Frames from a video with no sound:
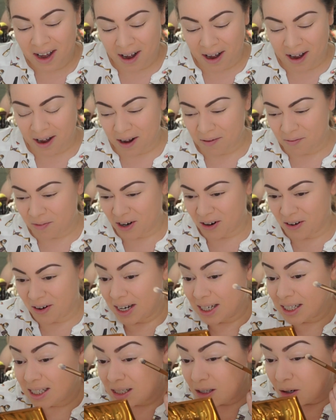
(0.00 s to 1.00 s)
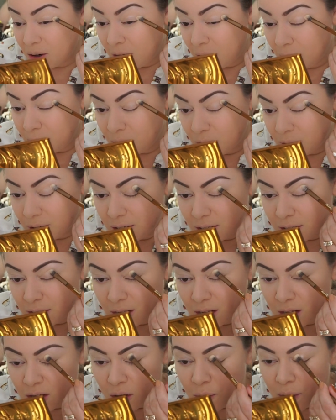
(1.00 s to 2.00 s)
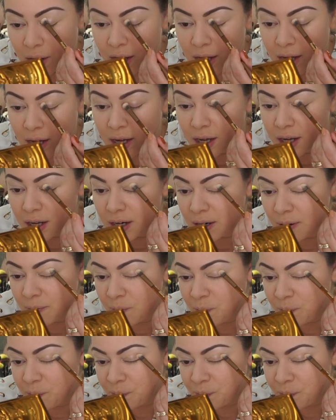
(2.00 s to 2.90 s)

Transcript: alright, so I'm going to go ahead